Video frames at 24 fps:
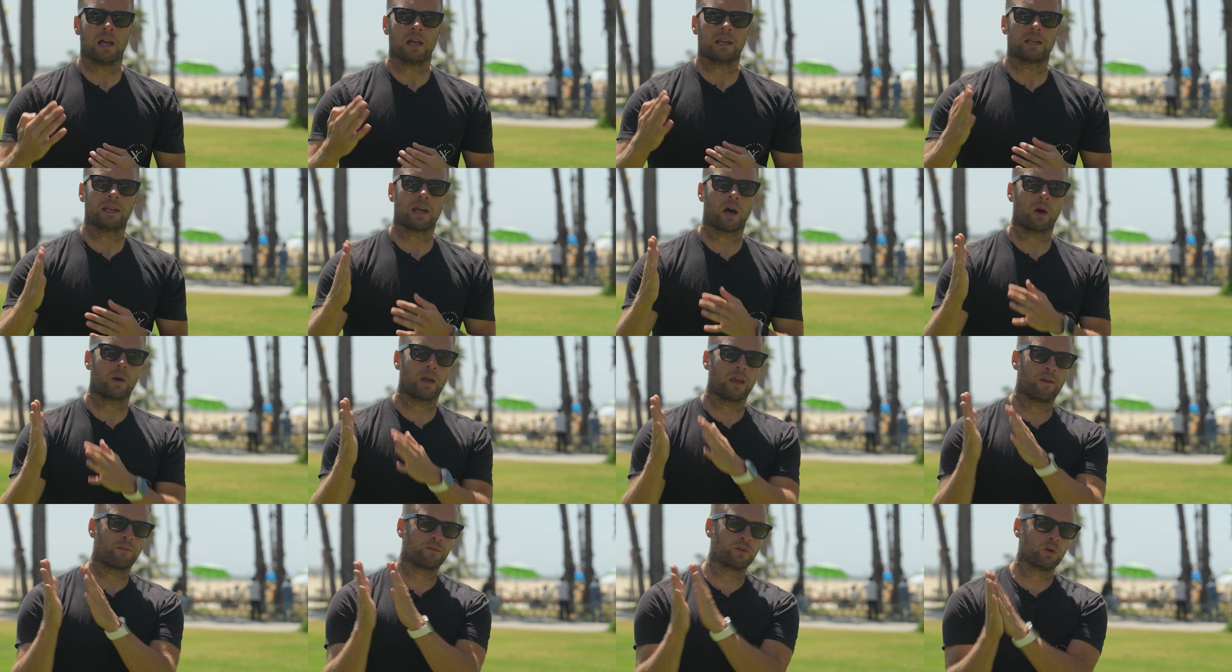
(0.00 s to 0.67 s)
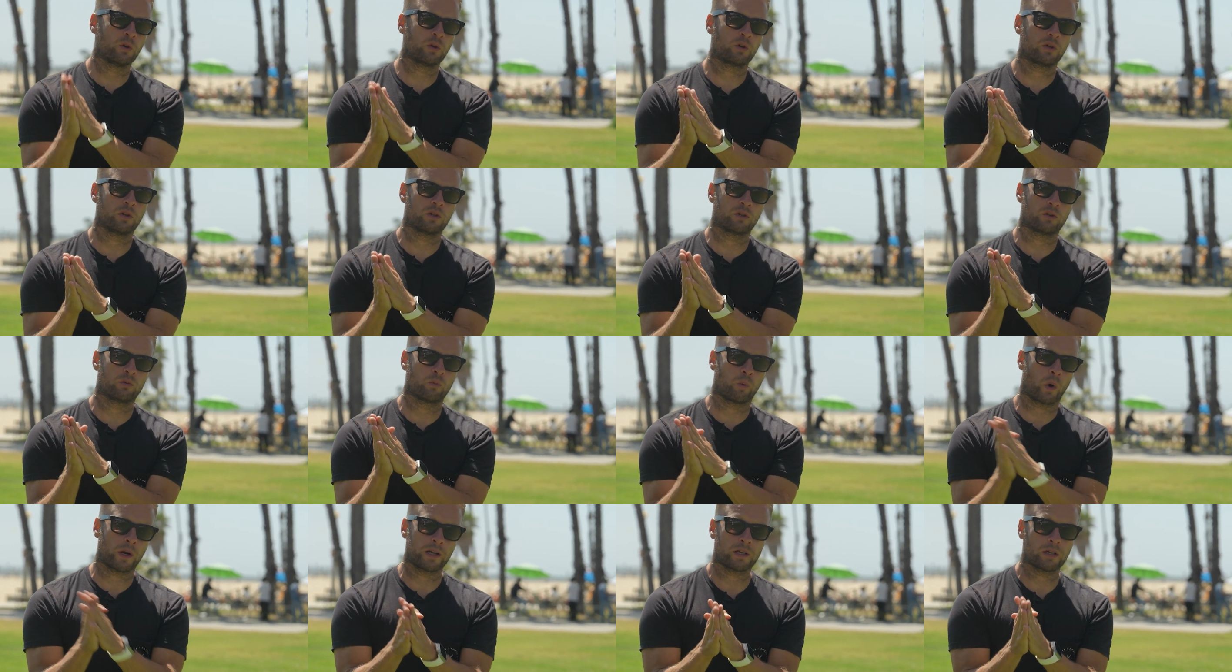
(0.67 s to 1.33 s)
Now, if you
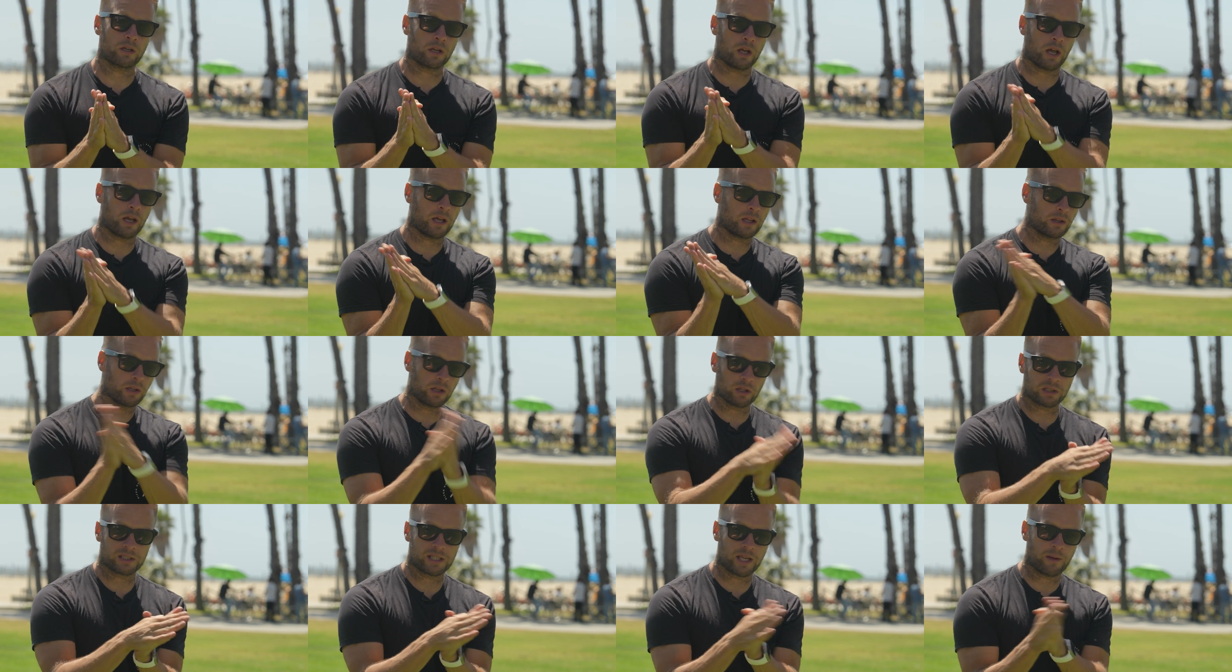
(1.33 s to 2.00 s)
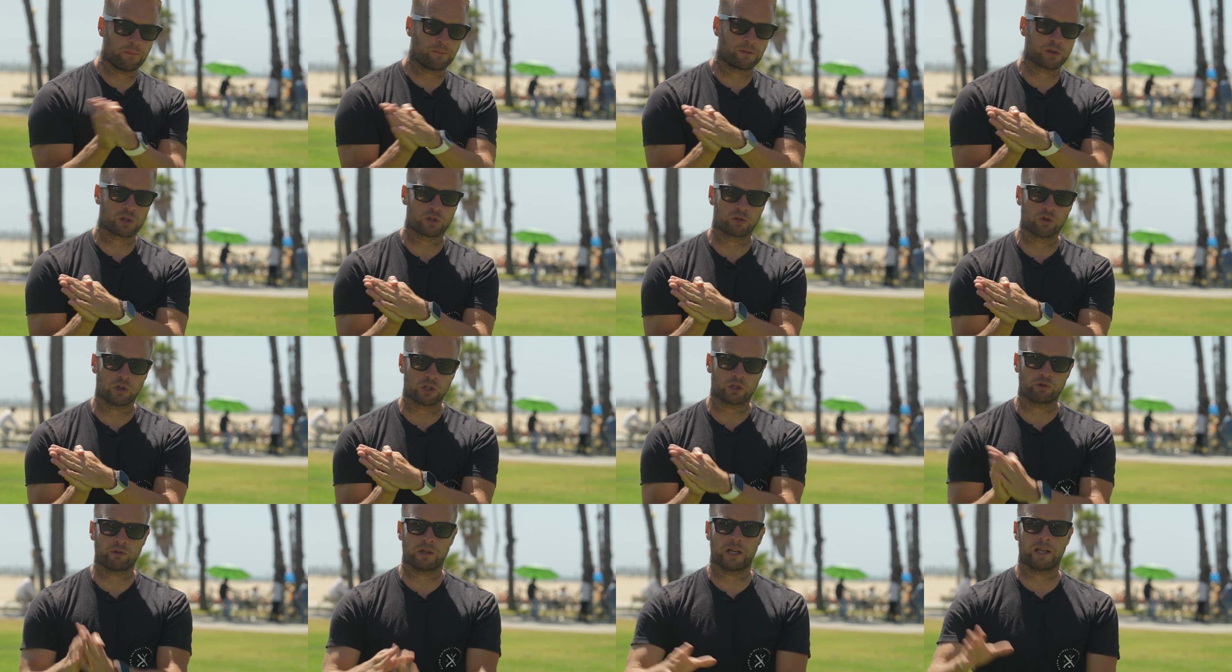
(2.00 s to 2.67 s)
want a little tip for
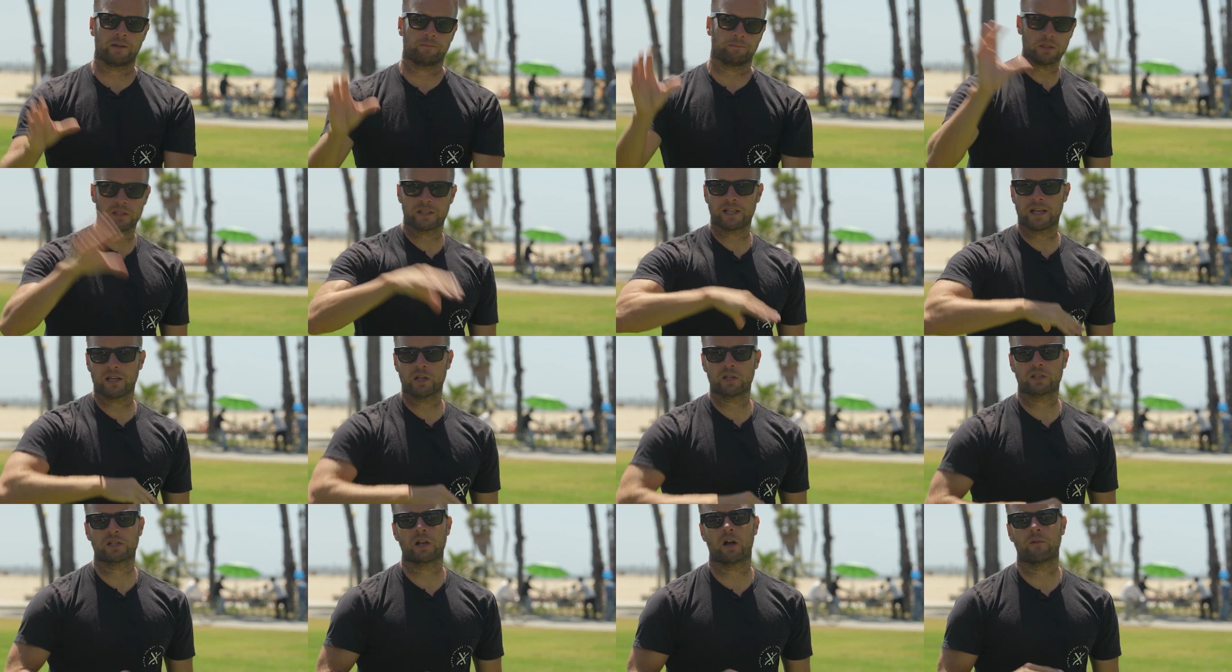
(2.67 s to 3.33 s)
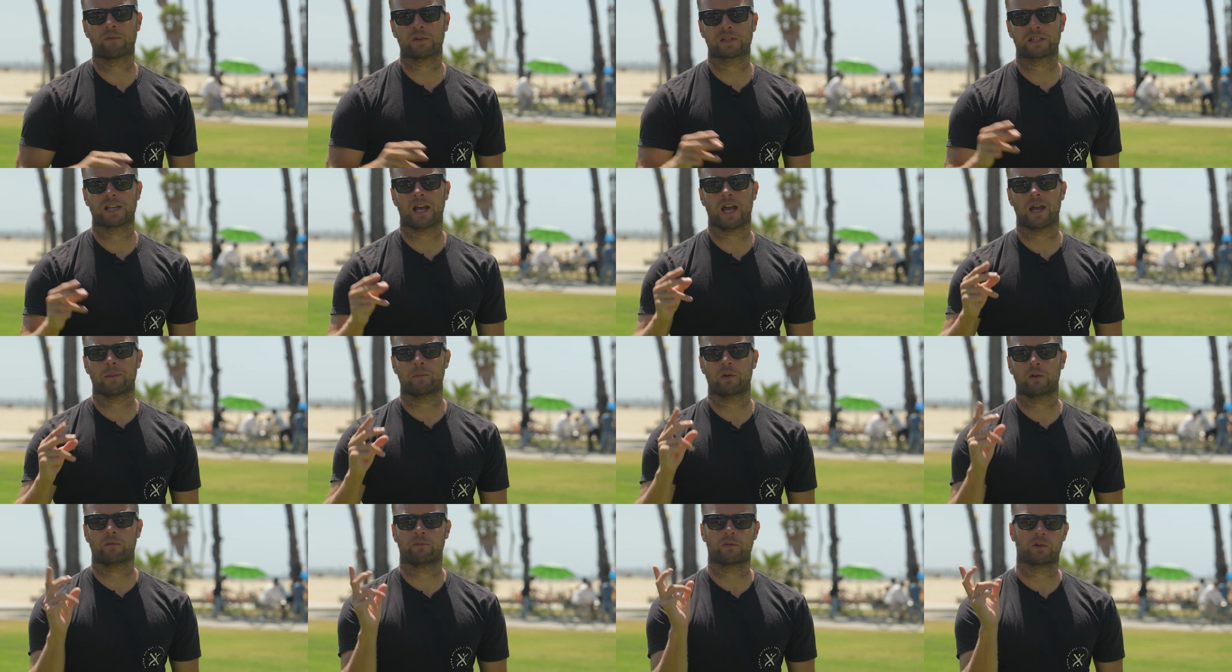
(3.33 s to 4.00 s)
structuring it, set yourself a
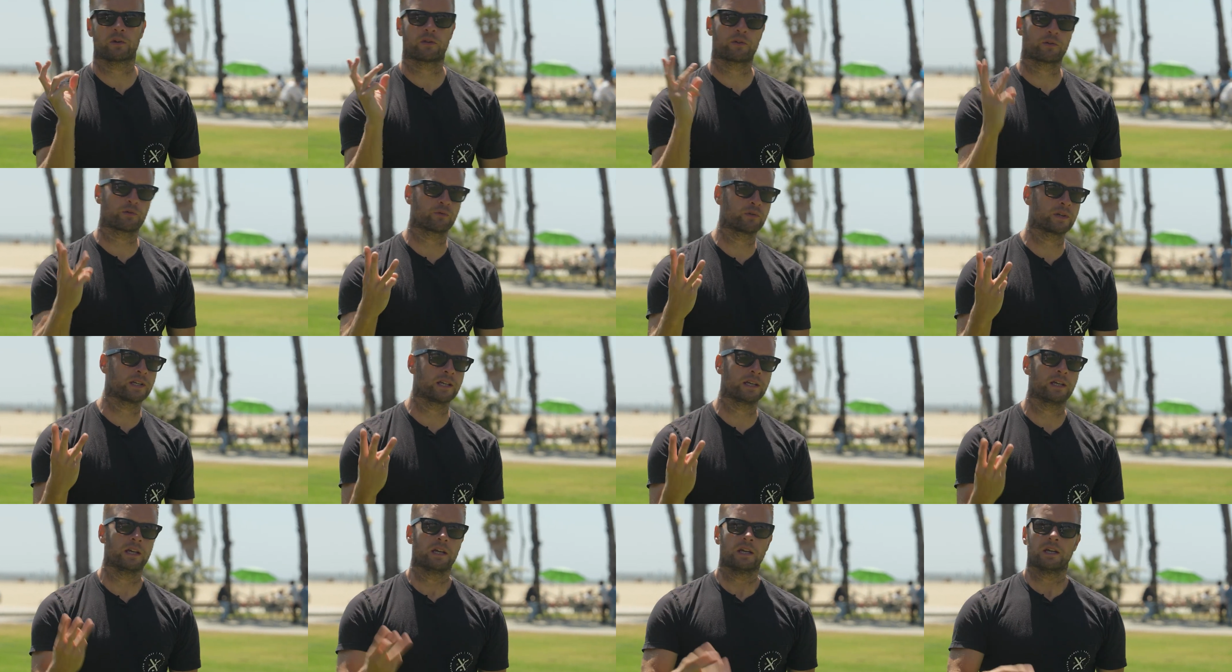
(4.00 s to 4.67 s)
timer for 3